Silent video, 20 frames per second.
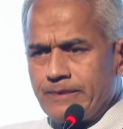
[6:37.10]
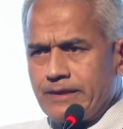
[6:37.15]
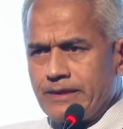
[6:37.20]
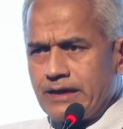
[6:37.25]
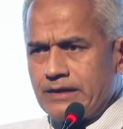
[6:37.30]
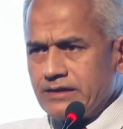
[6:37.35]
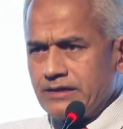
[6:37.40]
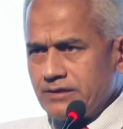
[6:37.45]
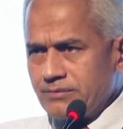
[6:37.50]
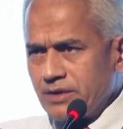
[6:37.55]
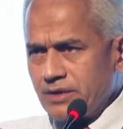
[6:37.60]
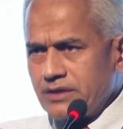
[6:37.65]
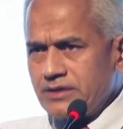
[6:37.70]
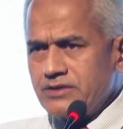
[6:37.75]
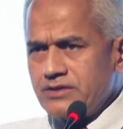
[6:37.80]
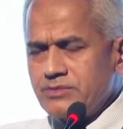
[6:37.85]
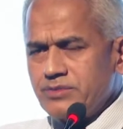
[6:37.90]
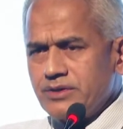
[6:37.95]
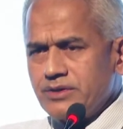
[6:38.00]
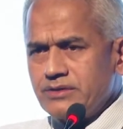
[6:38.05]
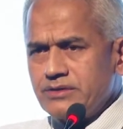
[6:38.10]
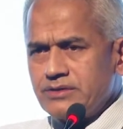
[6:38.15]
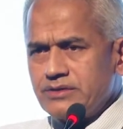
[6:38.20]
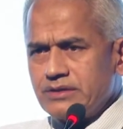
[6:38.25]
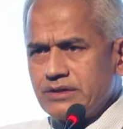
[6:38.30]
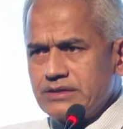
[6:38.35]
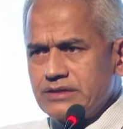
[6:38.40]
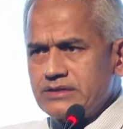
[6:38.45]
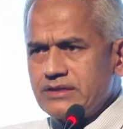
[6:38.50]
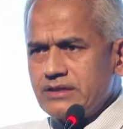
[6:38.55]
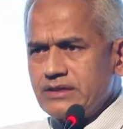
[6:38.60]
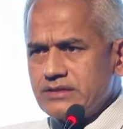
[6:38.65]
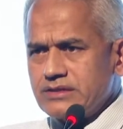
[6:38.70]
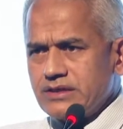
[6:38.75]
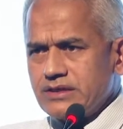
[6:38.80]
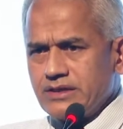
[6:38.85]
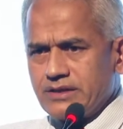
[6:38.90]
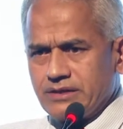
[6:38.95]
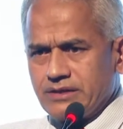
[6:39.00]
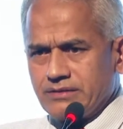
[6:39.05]
that in management, as they
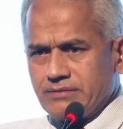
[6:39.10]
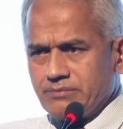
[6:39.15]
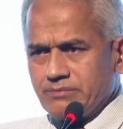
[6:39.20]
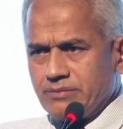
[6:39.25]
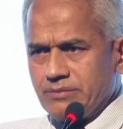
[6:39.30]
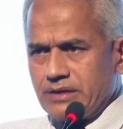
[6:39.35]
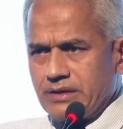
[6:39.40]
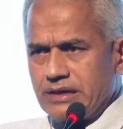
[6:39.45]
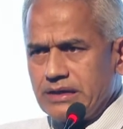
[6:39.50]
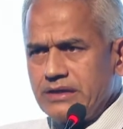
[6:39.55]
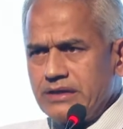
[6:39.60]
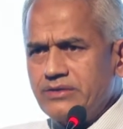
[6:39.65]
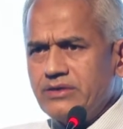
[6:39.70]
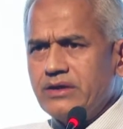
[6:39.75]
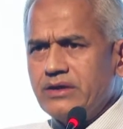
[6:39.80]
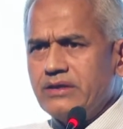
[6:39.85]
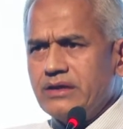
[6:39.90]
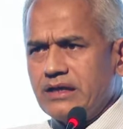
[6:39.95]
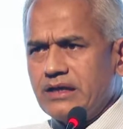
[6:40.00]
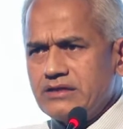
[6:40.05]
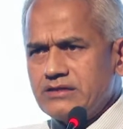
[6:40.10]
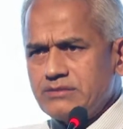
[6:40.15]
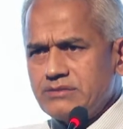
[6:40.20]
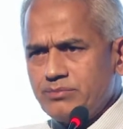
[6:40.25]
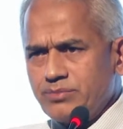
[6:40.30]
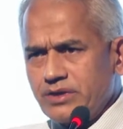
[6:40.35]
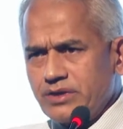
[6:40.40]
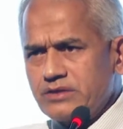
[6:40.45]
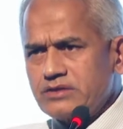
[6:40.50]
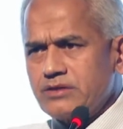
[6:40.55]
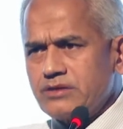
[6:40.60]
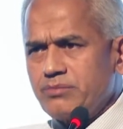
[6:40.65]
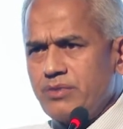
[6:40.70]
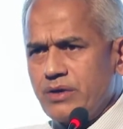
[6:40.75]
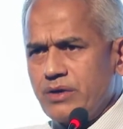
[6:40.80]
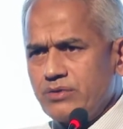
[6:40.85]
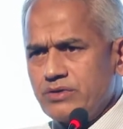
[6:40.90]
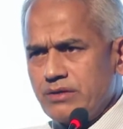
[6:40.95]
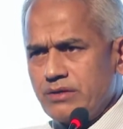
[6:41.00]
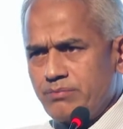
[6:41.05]
say, anything that brings
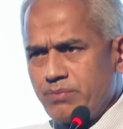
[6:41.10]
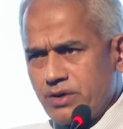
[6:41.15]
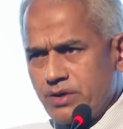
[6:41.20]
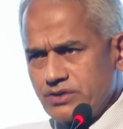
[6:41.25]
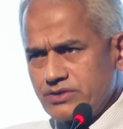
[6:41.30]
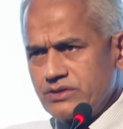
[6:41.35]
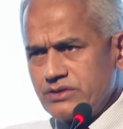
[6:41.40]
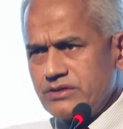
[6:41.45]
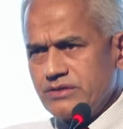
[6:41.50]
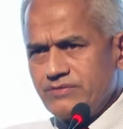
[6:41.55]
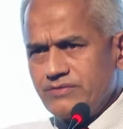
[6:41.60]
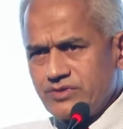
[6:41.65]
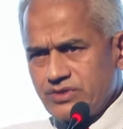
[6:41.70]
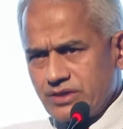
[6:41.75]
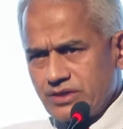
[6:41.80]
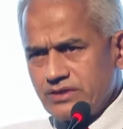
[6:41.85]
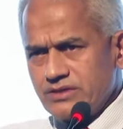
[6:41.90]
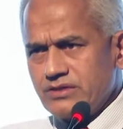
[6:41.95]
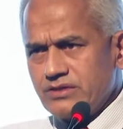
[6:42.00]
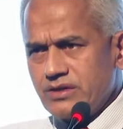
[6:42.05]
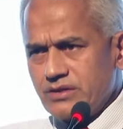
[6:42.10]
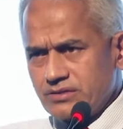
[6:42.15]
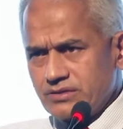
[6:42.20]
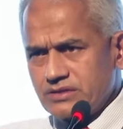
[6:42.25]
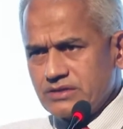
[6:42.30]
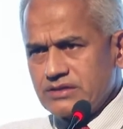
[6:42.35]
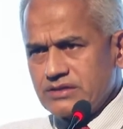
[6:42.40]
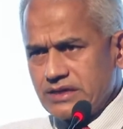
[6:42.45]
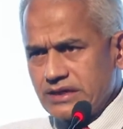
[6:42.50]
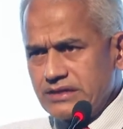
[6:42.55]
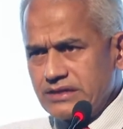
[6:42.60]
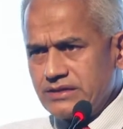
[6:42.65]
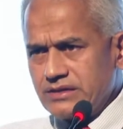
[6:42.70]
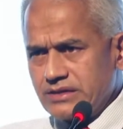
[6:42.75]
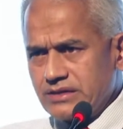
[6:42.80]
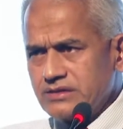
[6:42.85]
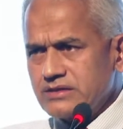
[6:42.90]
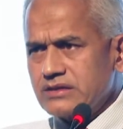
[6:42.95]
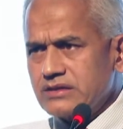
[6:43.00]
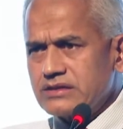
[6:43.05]
about a positive change in our
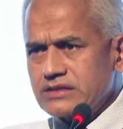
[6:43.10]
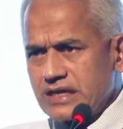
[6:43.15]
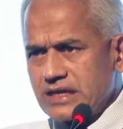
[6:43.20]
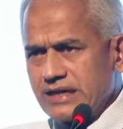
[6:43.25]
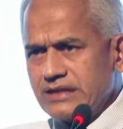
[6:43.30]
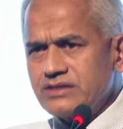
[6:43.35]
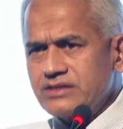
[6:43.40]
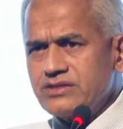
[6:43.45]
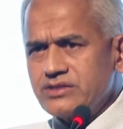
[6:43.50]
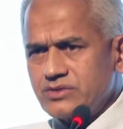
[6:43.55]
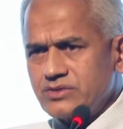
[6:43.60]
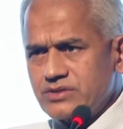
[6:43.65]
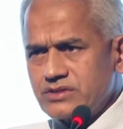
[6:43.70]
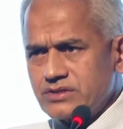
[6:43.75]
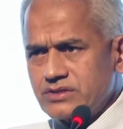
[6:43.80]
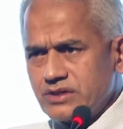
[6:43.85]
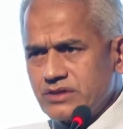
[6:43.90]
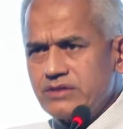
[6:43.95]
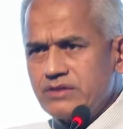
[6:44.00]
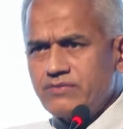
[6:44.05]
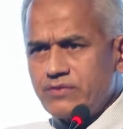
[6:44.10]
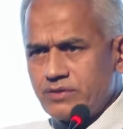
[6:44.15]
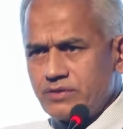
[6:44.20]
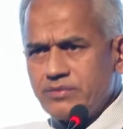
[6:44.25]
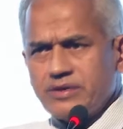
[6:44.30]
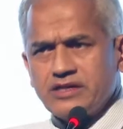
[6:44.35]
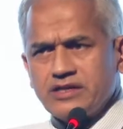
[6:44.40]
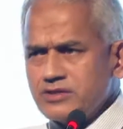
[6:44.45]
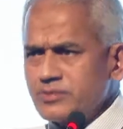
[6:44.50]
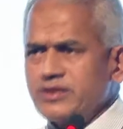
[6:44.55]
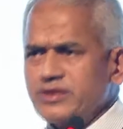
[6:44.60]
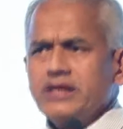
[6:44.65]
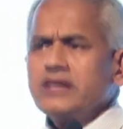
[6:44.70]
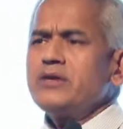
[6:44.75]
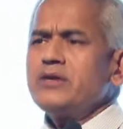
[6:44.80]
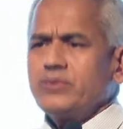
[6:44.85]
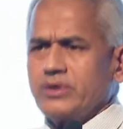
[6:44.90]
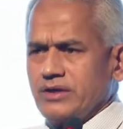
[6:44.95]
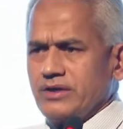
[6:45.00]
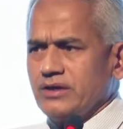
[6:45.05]
society is a science to study for management
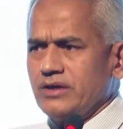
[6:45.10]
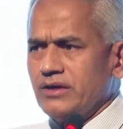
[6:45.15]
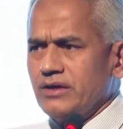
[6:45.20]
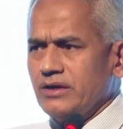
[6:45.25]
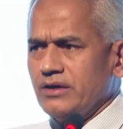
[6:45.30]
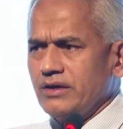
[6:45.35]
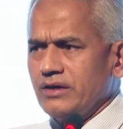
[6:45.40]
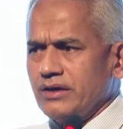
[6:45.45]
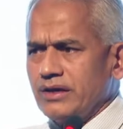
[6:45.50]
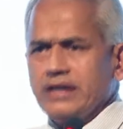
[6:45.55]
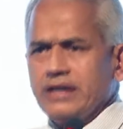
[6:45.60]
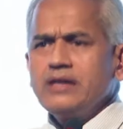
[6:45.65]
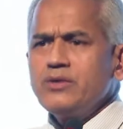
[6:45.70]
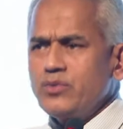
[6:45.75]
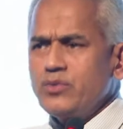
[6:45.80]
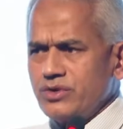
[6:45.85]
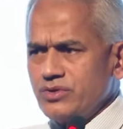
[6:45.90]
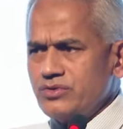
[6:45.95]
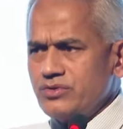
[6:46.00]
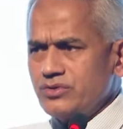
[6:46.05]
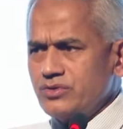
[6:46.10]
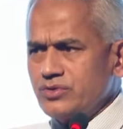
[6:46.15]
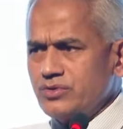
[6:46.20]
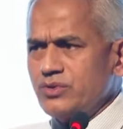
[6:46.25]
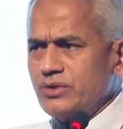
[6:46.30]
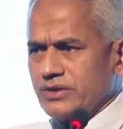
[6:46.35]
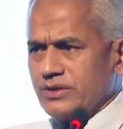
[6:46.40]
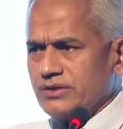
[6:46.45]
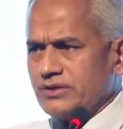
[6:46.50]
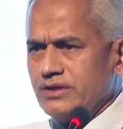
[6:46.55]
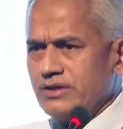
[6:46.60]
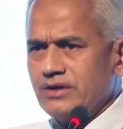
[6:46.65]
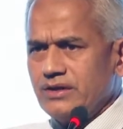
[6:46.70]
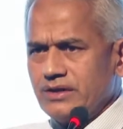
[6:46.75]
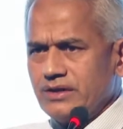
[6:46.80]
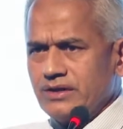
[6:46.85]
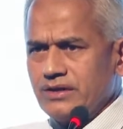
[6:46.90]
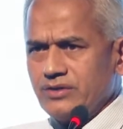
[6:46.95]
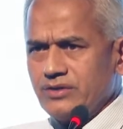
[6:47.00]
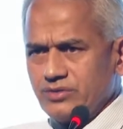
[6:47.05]
anyway. Any way you do it,
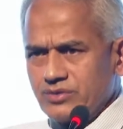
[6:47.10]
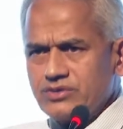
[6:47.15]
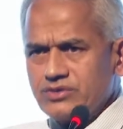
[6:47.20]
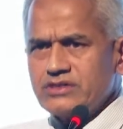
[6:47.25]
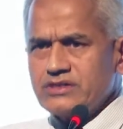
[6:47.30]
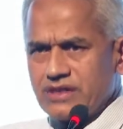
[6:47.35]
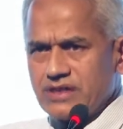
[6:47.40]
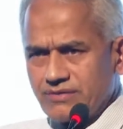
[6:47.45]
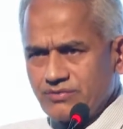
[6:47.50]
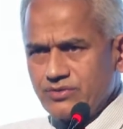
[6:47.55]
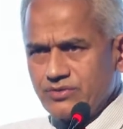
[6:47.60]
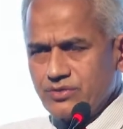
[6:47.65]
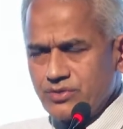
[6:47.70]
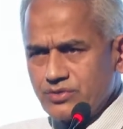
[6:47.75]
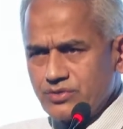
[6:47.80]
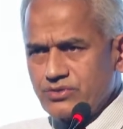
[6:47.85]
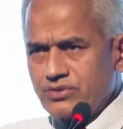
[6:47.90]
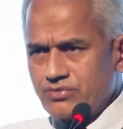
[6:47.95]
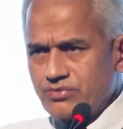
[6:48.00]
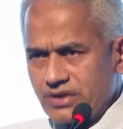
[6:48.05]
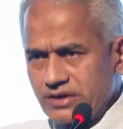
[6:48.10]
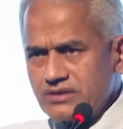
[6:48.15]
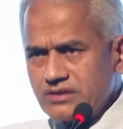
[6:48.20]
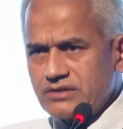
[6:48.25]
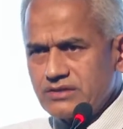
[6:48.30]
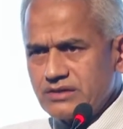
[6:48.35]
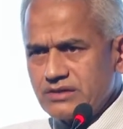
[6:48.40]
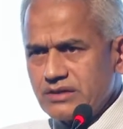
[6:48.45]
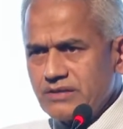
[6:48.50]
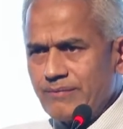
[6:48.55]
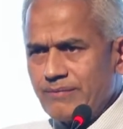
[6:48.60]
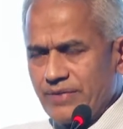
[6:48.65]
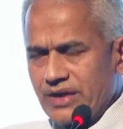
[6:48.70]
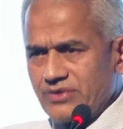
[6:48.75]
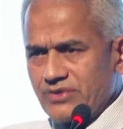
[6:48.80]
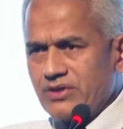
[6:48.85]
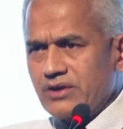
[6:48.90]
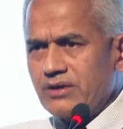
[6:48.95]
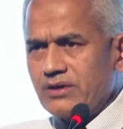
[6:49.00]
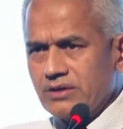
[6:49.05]
you just have to use the right
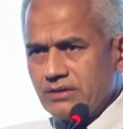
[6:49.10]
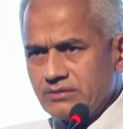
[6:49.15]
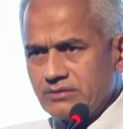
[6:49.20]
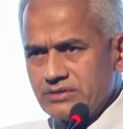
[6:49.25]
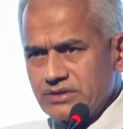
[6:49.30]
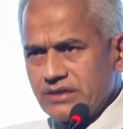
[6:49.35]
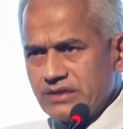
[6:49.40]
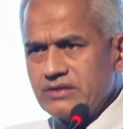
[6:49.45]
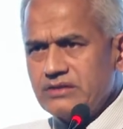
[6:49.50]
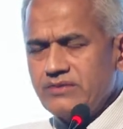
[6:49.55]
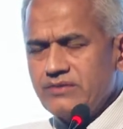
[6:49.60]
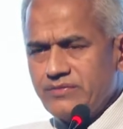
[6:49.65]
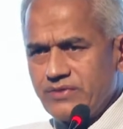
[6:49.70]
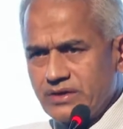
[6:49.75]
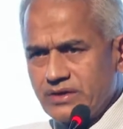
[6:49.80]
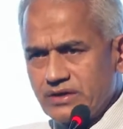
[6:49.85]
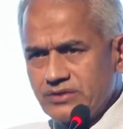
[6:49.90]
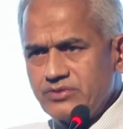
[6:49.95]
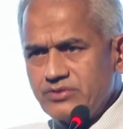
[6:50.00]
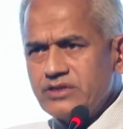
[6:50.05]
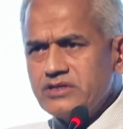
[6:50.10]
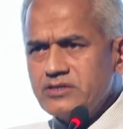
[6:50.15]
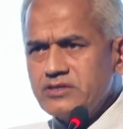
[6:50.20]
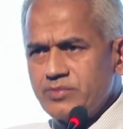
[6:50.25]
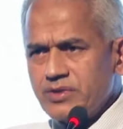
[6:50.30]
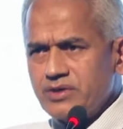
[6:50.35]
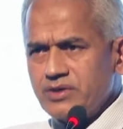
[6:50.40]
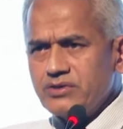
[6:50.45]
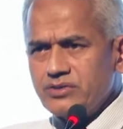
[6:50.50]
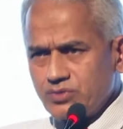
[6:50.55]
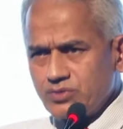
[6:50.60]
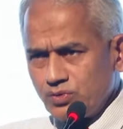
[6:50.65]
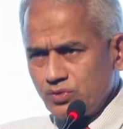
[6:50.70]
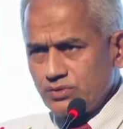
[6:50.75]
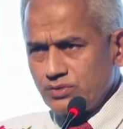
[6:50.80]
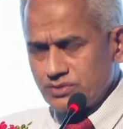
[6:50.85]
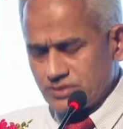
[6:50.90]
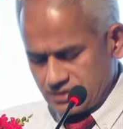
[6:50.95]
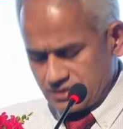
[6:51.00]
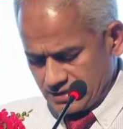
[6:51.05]
ethical, scientific, and transparent
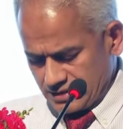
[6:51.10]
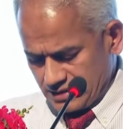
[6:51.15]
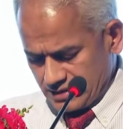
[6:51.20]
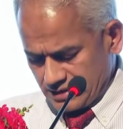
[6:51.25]
tools.